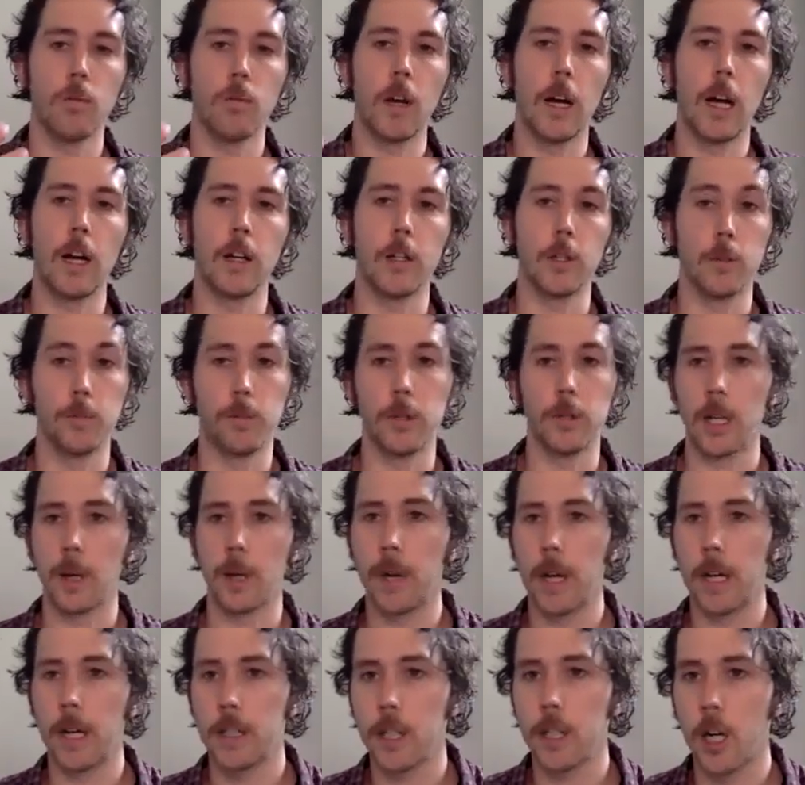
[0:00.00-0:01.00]
how do you bring
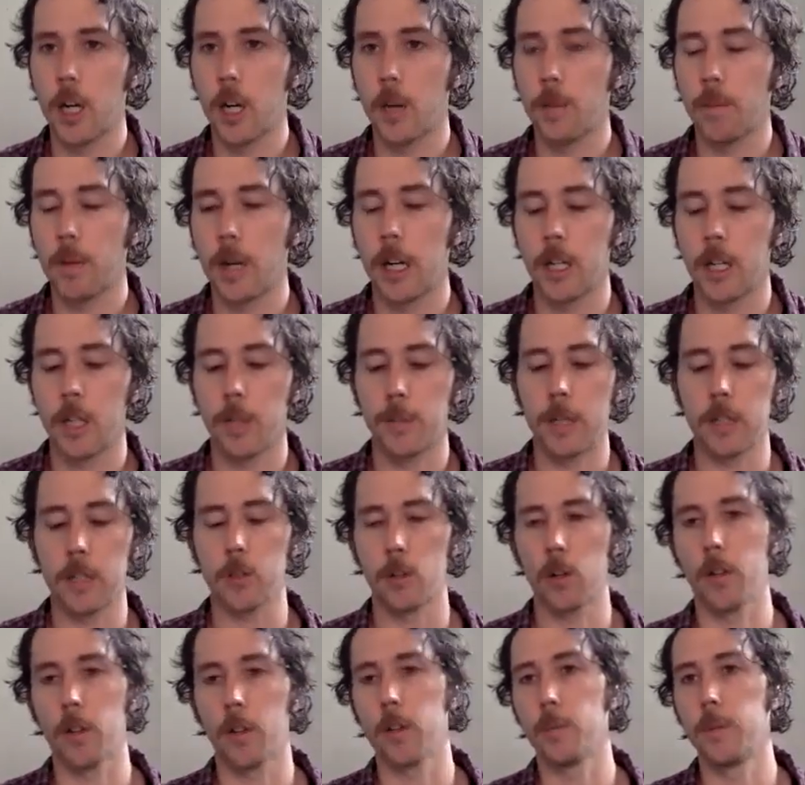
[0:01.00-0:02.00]
it back up? How do you make
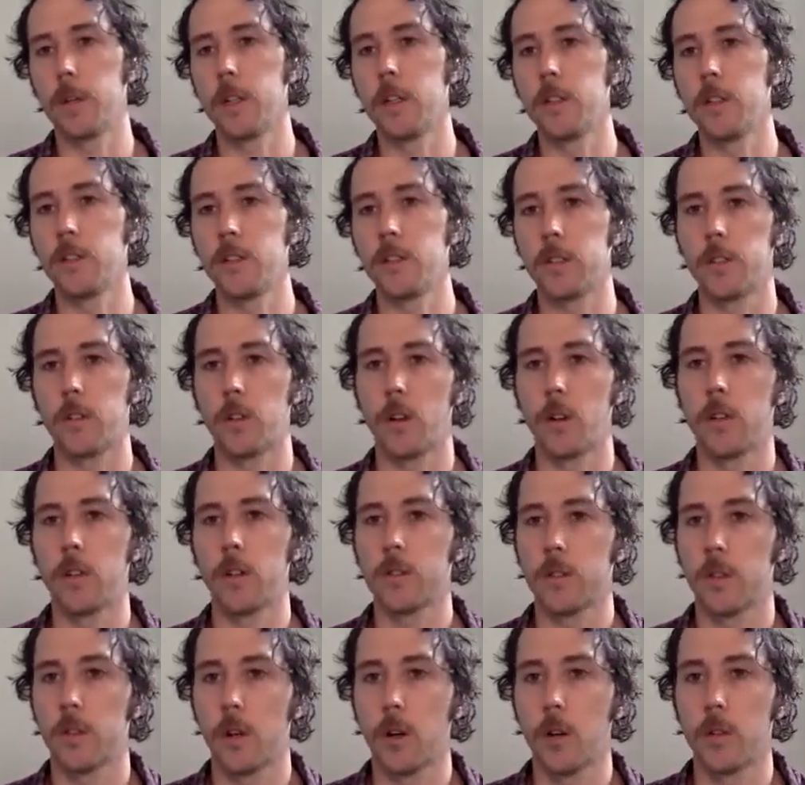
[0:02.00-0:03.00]
sure all the dependencies are
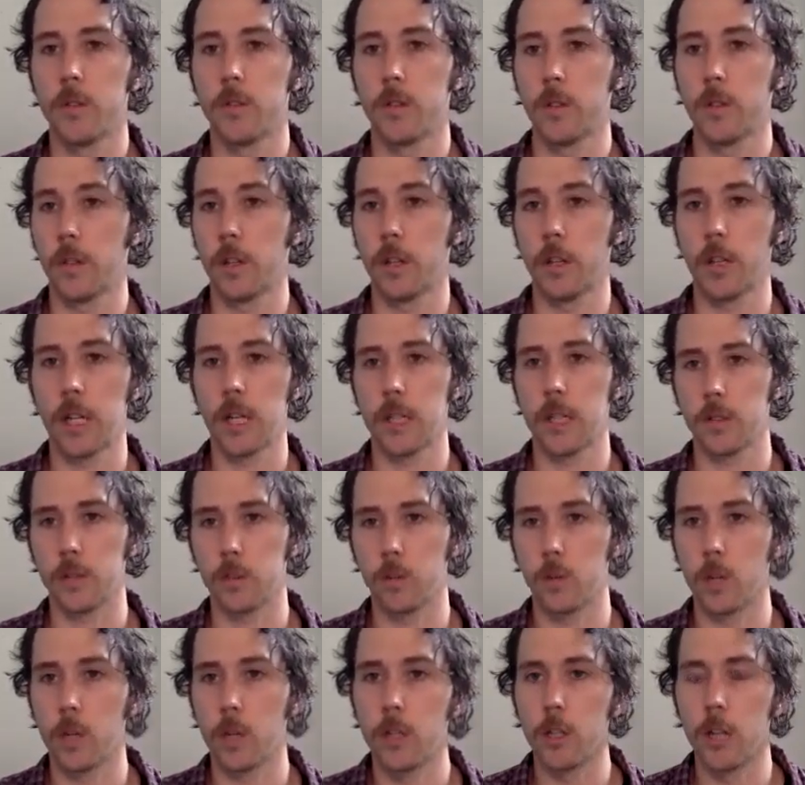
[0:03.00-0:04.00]
installed so that it actually
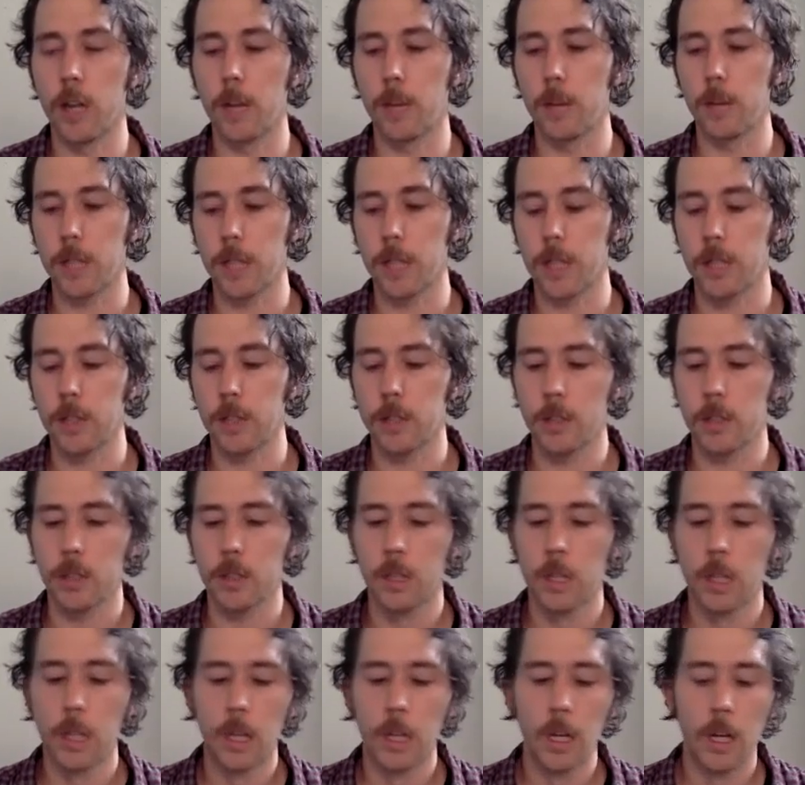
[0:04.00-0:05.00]
run your application?
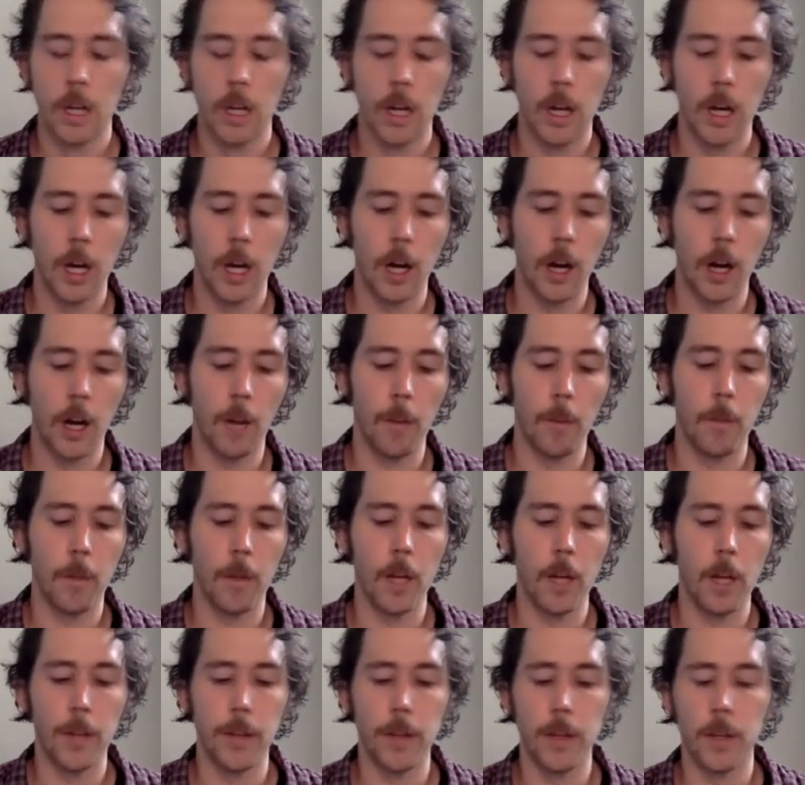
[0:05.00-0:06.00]

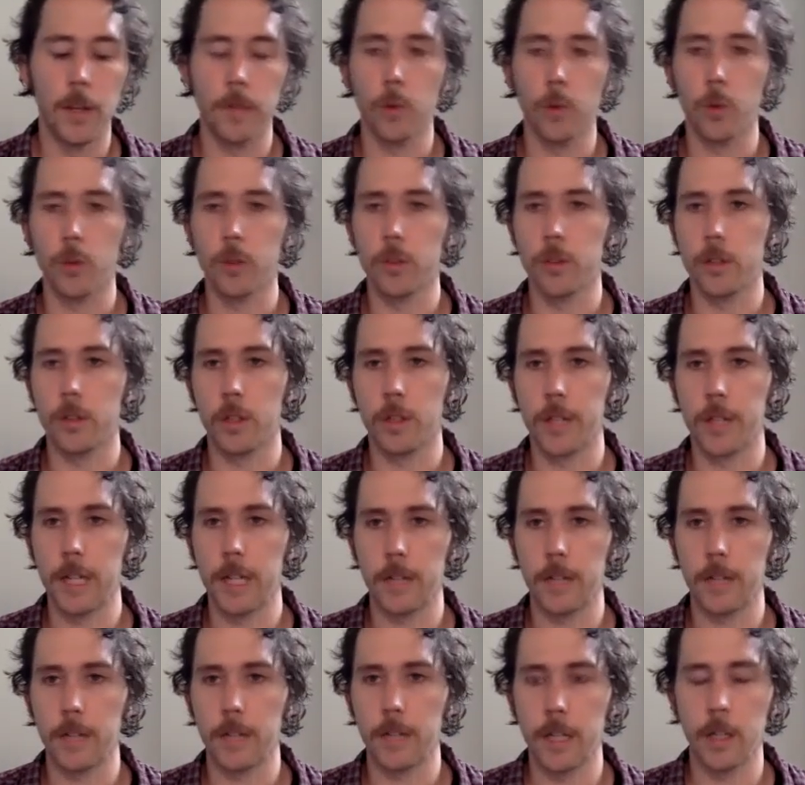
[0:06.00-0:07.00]
And then of course to the
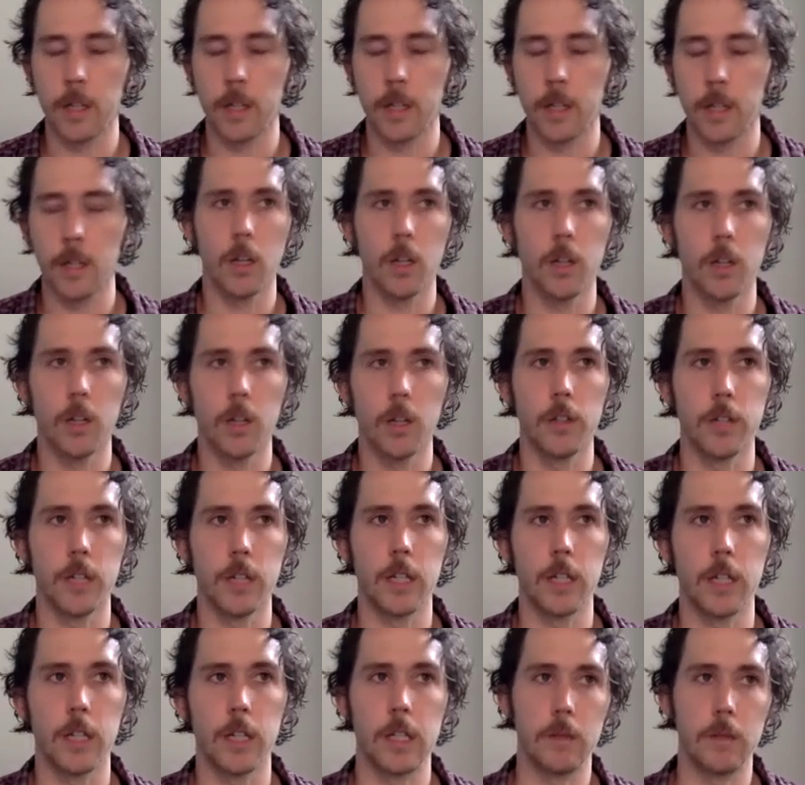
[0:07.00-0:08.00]
data layer,
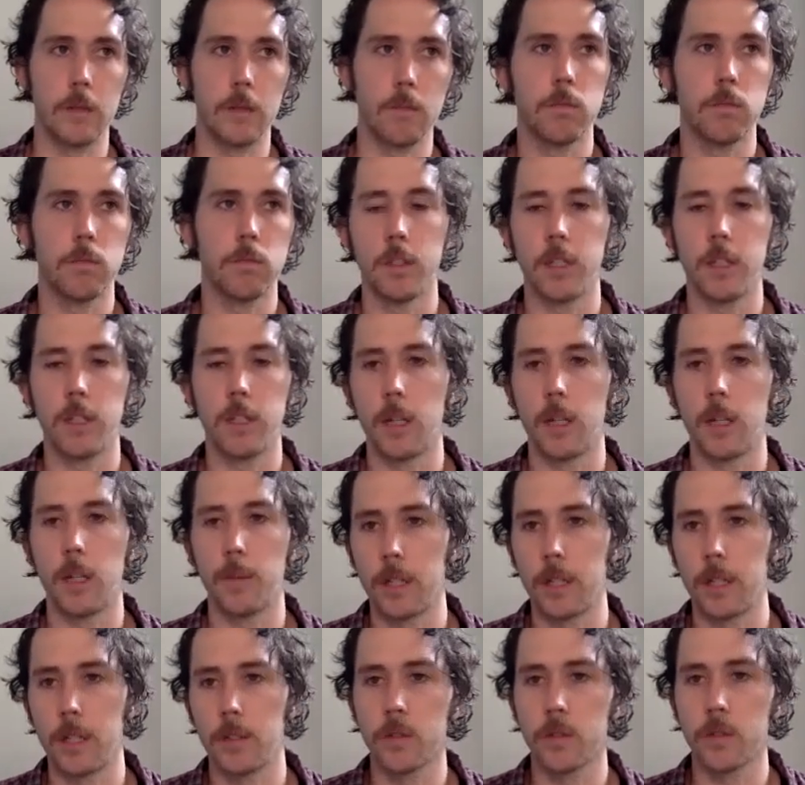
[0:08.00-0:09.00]
understanding the
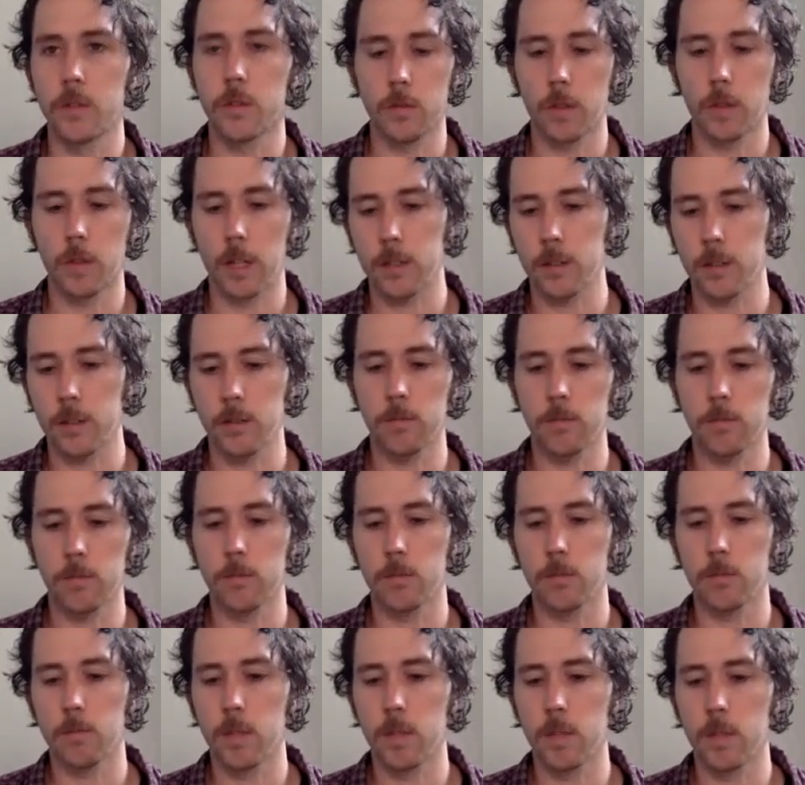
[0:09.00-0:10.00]
database like
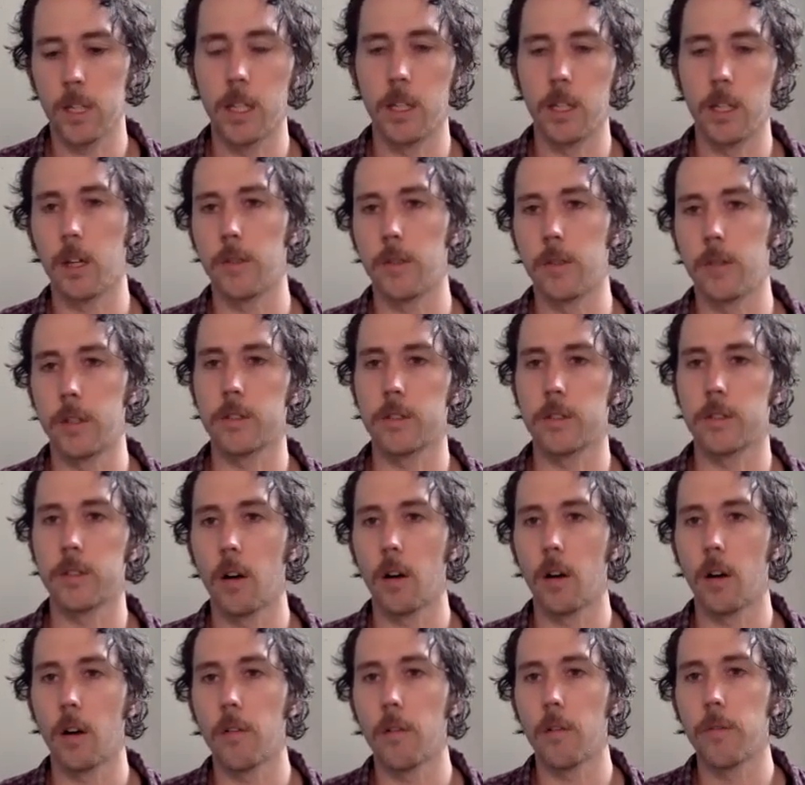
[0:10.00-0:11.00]
in and of
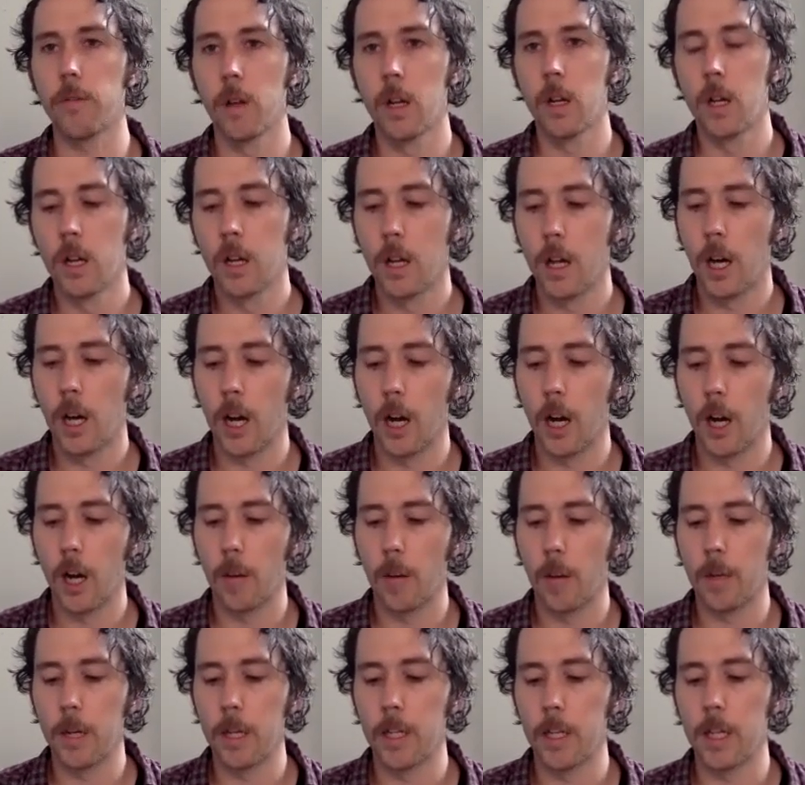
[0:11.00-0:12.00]
itself,
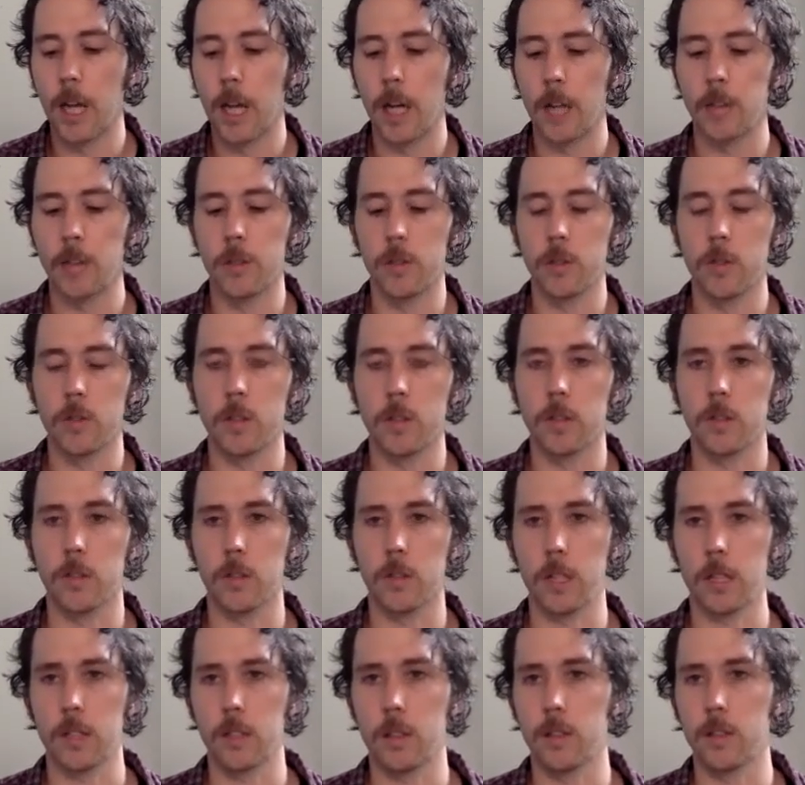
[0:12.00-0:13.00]
and not just
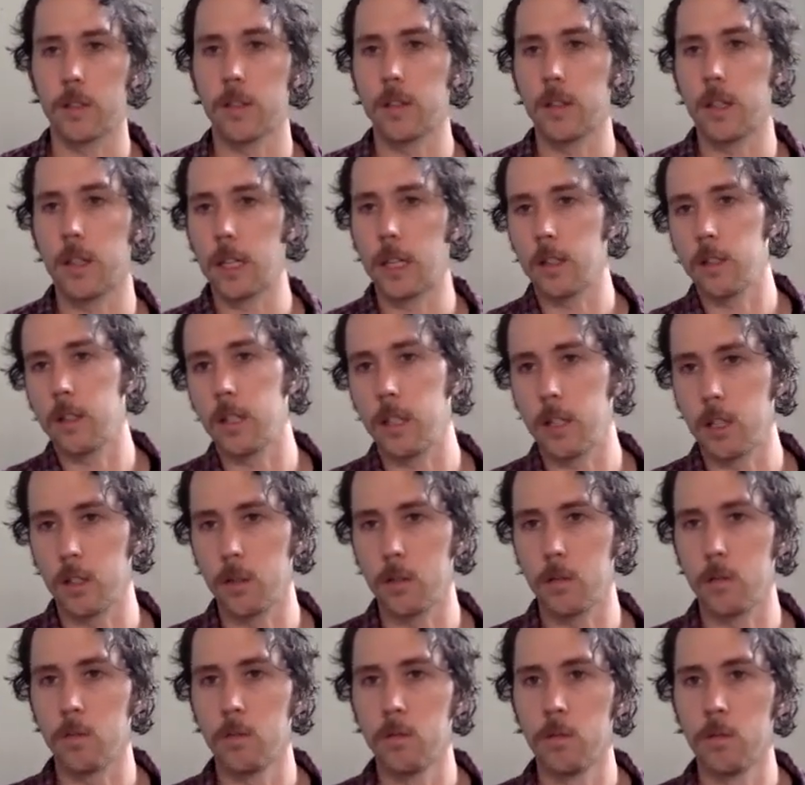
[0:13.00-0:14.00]
as like this thing that
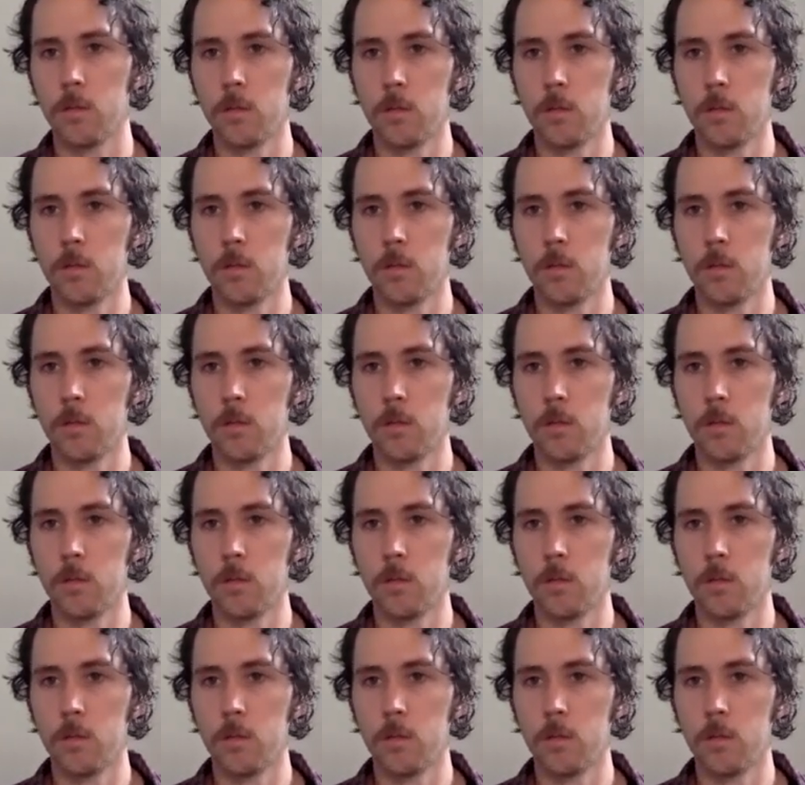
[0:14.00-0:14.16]
you